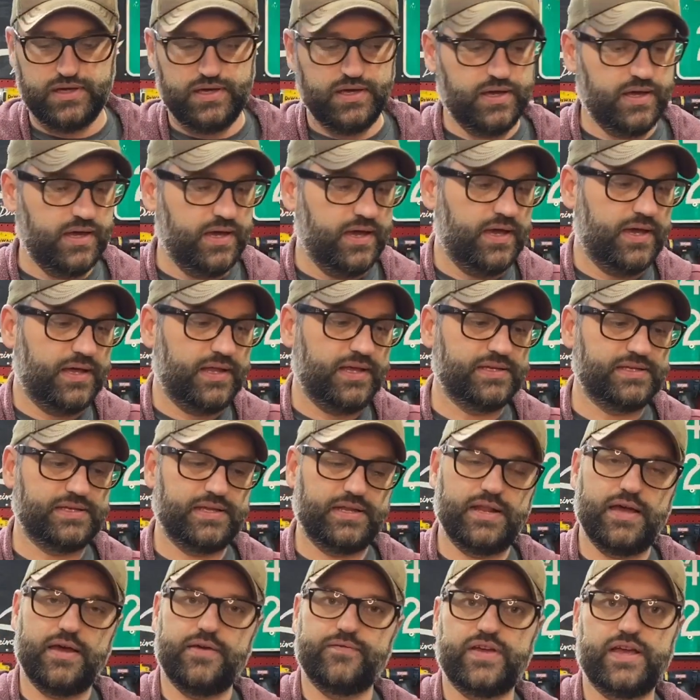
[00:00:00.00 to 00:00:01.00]
And like I said,
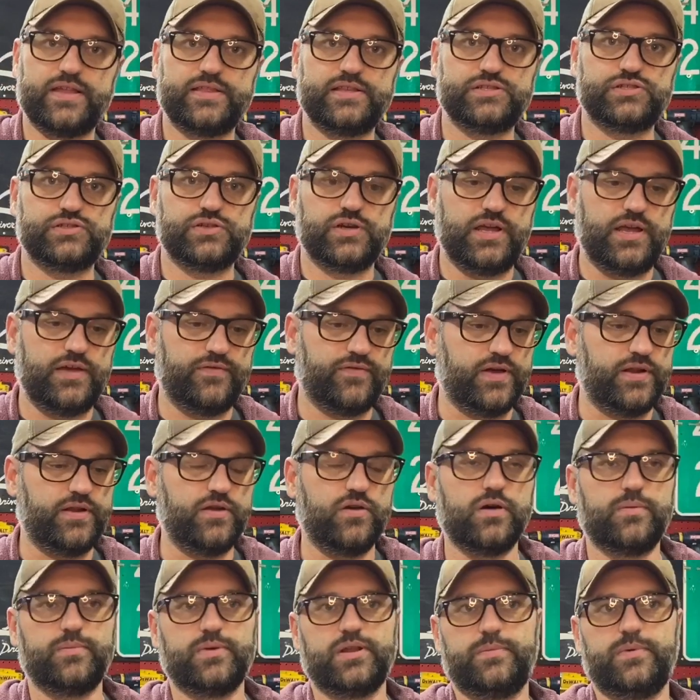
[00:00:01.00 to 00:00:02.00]
now I've got this tray. If I know
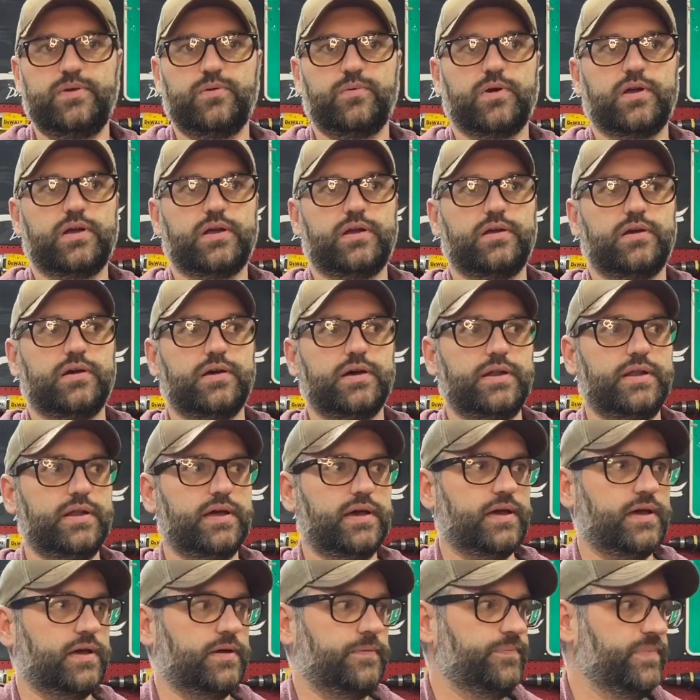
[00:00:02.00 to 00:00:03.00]
I'm gonna be working on
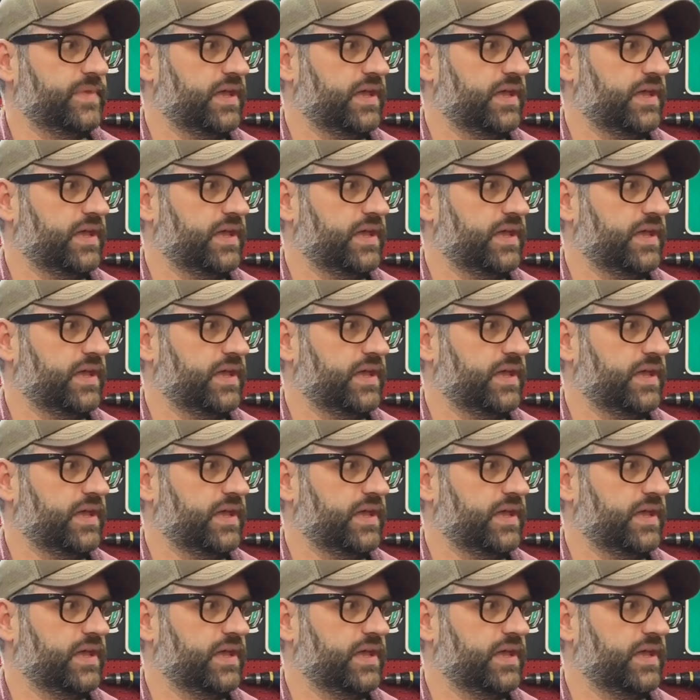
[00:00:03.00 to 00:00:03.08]
uh,